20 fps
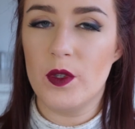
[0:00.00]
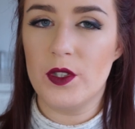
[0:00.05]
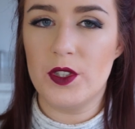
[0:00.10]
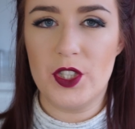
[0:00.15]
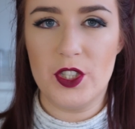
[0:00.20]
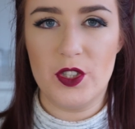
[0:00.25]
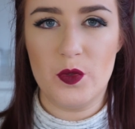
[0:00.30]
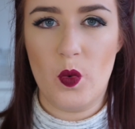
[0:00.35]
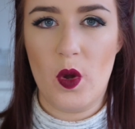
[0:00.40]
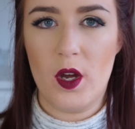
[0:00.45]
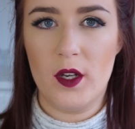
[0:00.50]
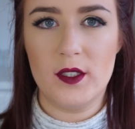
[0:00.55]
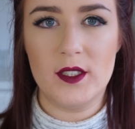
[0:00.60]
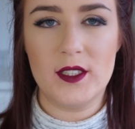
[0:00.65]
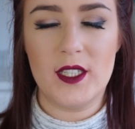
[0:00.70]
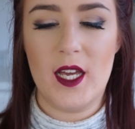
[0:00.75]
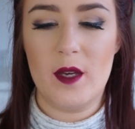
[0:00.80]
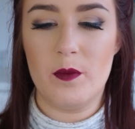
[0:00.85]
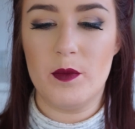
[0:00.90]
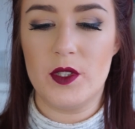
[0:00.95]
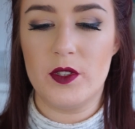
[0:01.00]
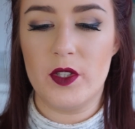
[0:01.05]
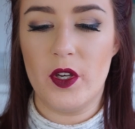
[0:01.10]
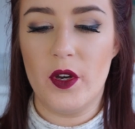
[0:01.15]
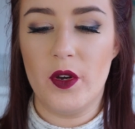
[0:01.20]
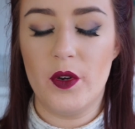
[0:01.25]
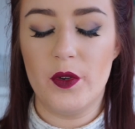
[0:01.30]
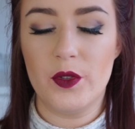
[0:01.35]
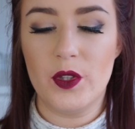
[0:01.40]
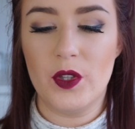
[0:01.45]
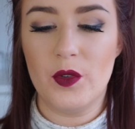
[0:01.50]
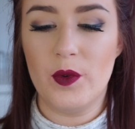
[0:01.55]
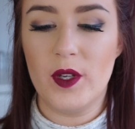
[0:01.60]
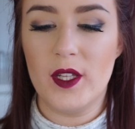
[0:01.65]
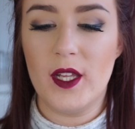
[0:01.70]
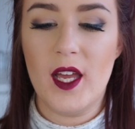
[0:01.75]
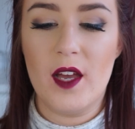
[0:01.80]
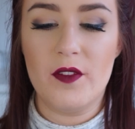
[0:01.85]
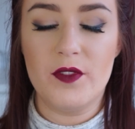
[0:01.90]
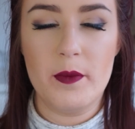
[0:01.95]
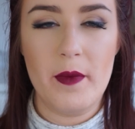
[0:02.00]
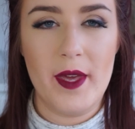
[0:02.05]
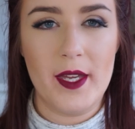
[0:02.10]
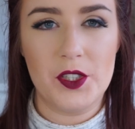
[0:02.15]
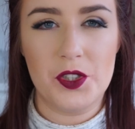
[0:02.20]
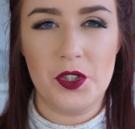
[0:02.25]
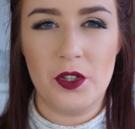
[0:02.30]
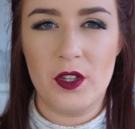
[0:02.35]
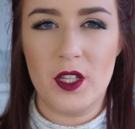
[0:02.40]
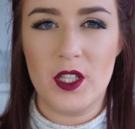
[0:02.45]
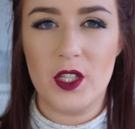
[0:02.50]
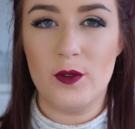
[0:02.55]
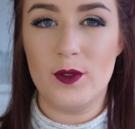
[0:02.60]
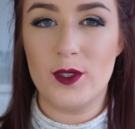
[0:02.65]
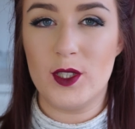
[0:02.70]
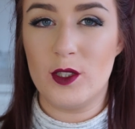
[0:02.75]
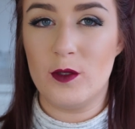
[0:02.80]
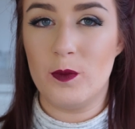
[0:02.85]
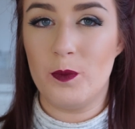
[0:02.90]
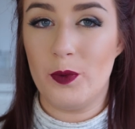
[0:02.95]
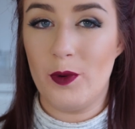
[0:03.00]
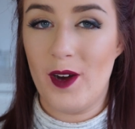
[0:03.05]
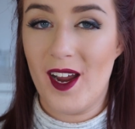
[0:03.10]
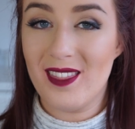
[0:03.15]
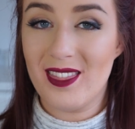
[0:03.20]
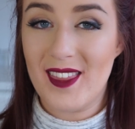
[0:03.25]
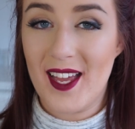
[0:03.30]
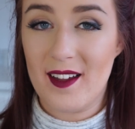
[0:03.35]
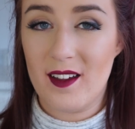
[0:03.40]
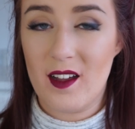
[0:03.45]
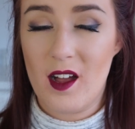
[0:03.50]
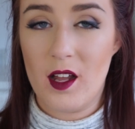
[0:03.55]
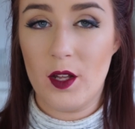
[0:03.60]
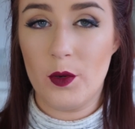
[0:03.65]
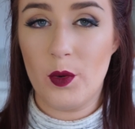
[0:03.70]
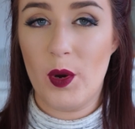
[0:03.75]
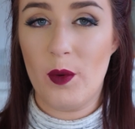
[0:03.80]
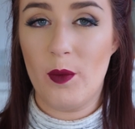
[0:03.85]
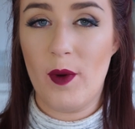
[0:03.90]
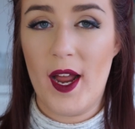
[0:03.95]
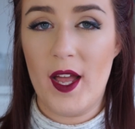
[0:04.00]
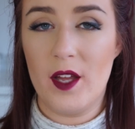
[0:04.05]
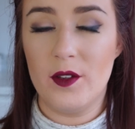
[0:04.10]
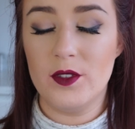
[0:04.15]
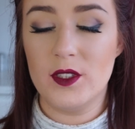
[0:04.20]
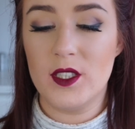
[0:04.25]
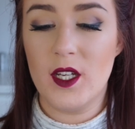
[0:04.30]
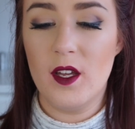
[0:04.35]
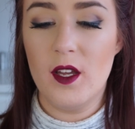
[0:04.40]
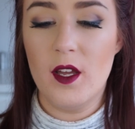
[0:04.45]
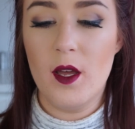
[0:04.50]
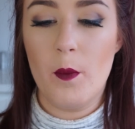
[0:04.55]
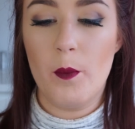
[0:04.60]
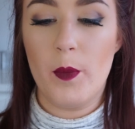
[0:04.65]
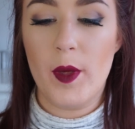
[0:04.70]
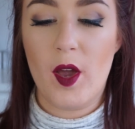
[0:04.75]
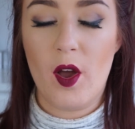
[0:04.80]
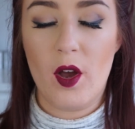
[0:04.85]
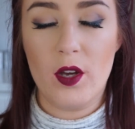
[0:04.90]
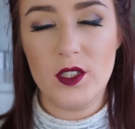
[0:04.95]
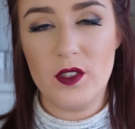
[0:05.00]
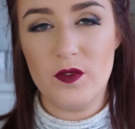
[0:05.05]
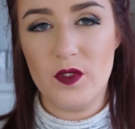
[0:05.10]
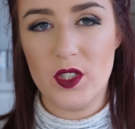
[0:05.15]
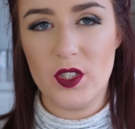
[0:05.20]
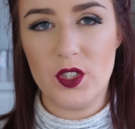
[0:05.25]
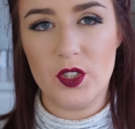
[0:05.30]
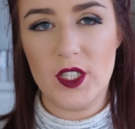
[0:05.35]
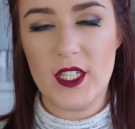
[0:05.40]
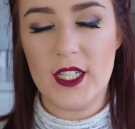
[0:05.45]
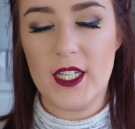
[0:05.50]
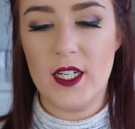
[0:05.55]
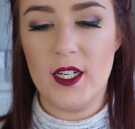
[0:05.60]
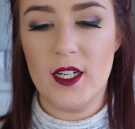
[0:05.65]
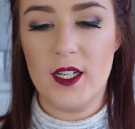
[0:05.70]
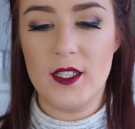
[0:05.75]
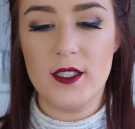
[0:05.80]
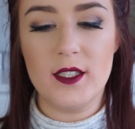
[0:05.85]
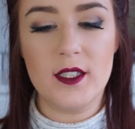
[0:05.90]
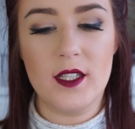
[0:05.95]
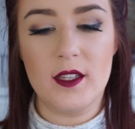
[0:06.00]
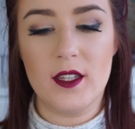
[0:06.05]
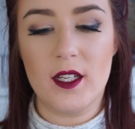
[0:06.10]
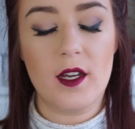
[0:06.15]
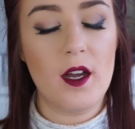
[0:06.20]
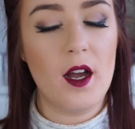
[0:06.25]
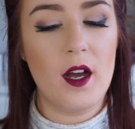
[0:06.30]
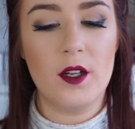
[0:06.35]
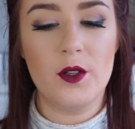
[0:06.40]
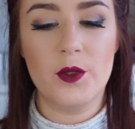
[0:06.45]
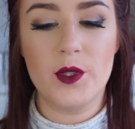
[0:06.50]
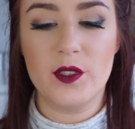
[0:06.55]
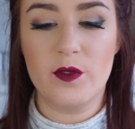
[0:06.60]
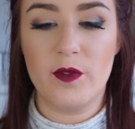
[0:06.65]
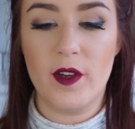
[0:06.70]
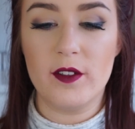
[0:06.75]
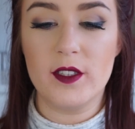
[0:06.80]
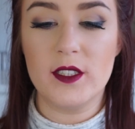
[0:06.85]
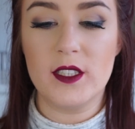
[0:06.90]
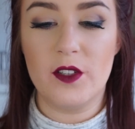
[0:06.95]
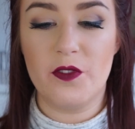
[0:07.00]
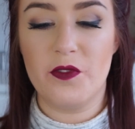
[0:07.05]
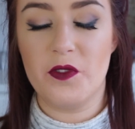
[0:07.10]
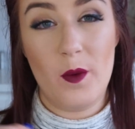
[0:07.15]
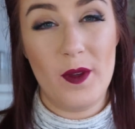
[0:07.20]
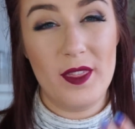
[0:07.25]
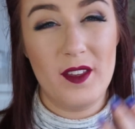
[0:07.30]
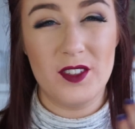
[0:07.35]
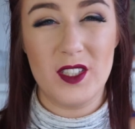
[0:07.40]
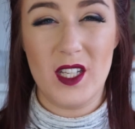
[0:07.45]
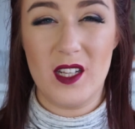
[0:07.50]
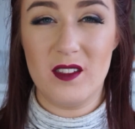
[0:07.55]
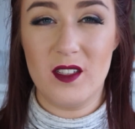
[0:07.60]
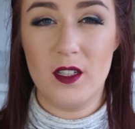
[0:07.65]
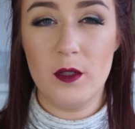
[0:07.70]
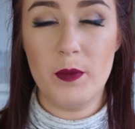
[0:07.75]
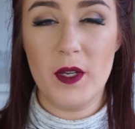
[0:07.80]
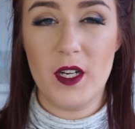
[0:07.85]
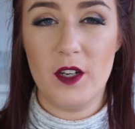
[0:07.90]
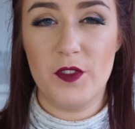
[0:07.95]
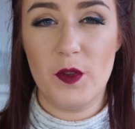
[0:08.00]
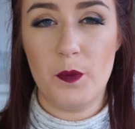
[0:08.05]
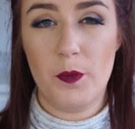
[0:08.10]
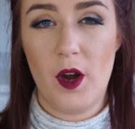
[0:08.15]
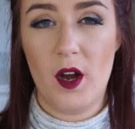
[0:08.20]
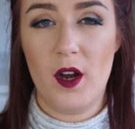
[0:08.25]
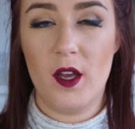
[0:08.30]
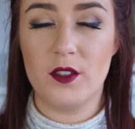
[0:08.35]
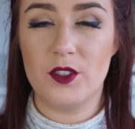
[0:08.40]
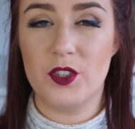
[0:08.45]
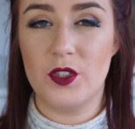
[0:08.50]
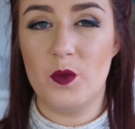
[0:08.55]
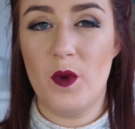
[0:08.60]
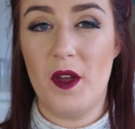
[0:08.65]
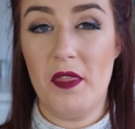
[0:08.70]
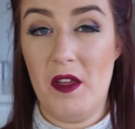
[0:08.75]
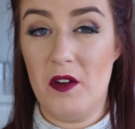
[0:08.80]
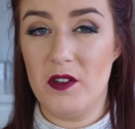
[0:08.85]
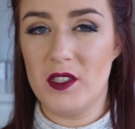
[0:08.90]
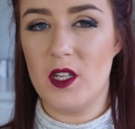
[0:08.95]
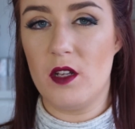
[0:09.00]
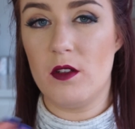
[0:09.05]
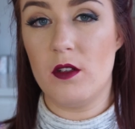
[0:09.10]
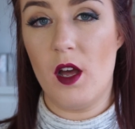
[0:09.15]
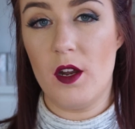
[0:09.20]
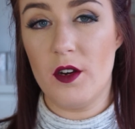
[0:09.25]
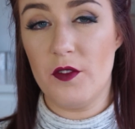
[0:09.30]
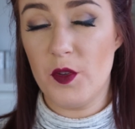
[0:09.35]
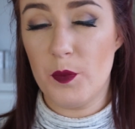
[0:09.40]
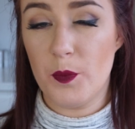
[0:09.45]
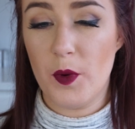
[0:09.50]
was just one dip, so you really have to make sure that you spread that color around. Because of the streakiness, the color is very different when there's a little bit of the product to when there is a lot of the